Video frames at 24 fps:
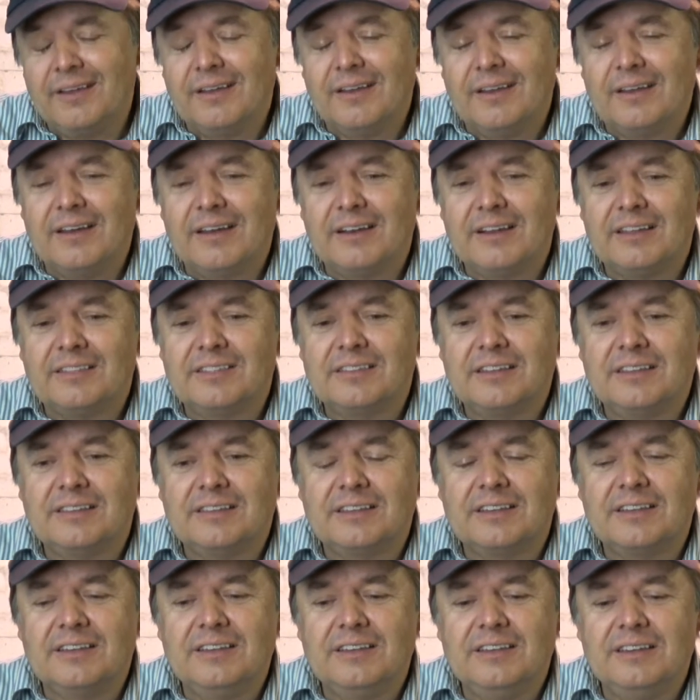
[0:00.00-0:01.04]
And I think the
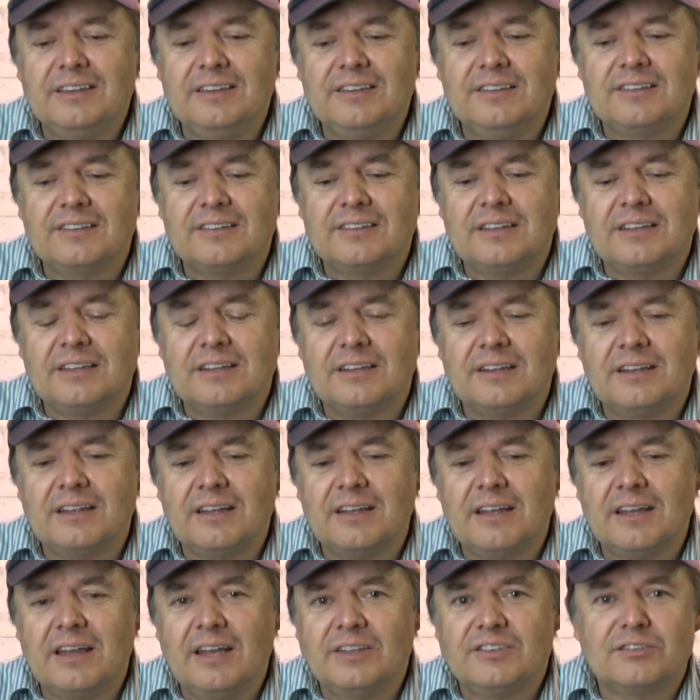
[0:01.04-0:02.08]
key is that
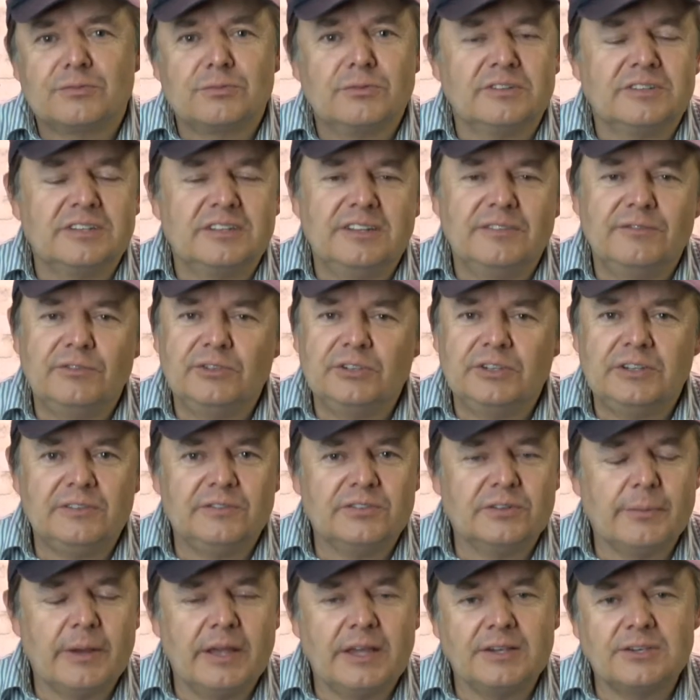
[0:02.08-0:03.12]
I just want to give good
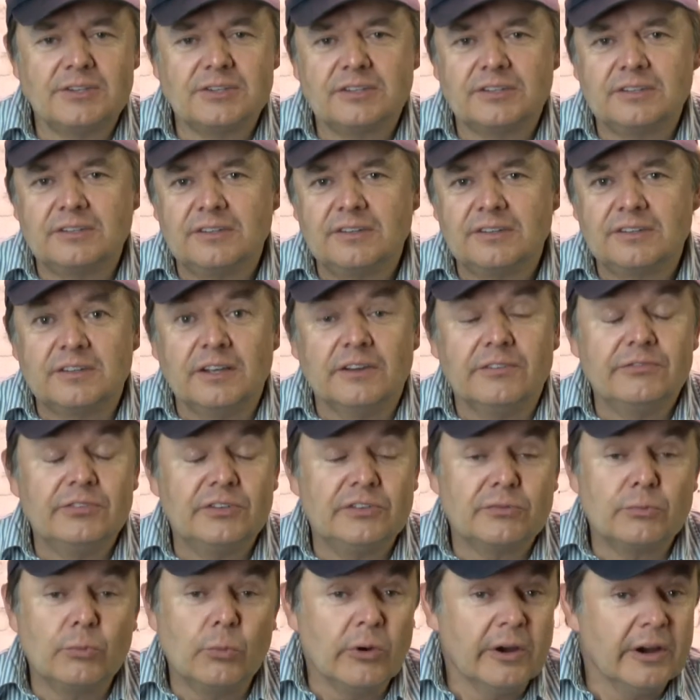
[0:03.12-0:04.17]
information, stuff
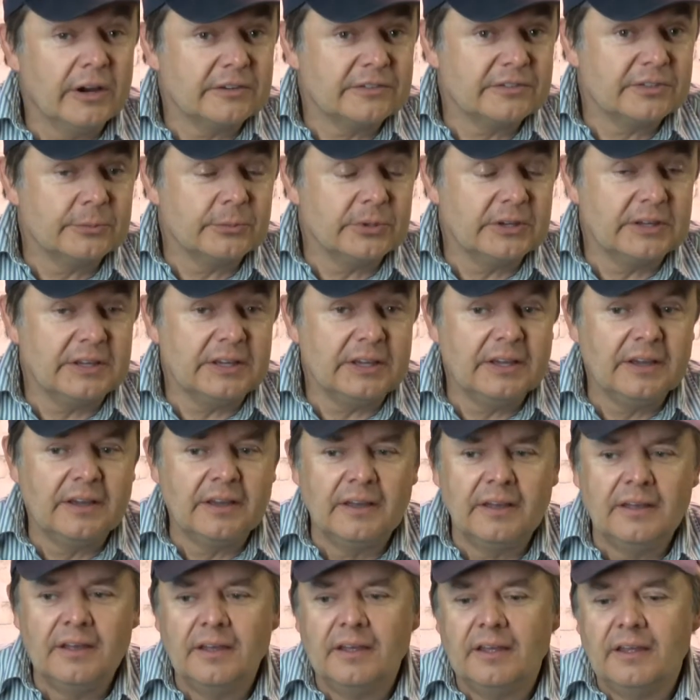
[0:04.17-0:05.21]
that's worked for me
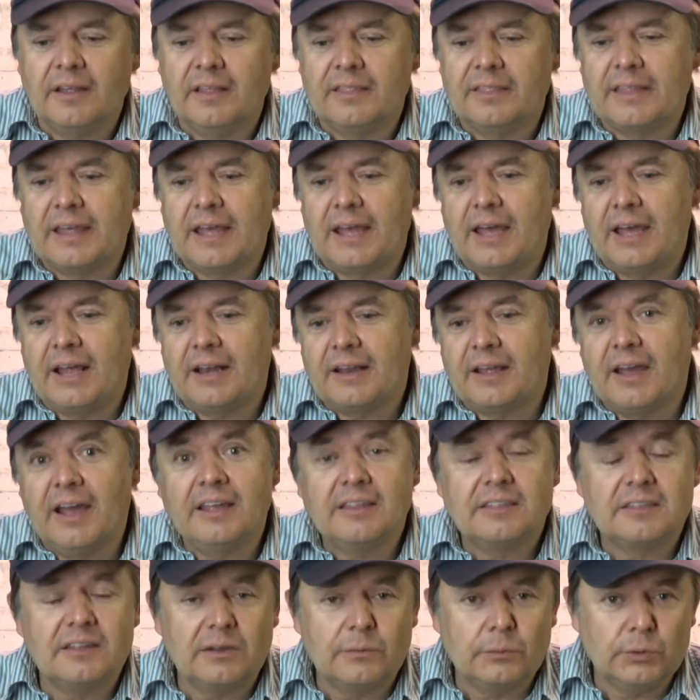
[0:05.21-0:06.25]
that I
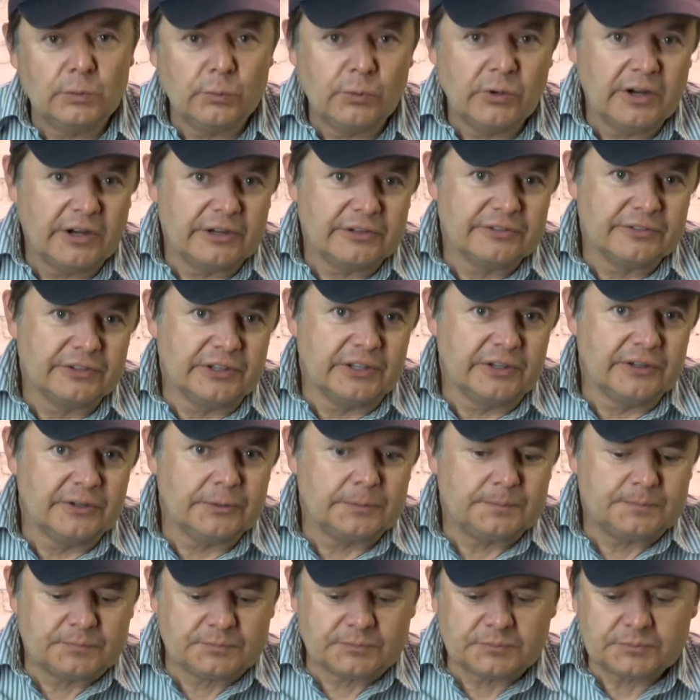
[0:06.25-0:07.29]
think will work for you.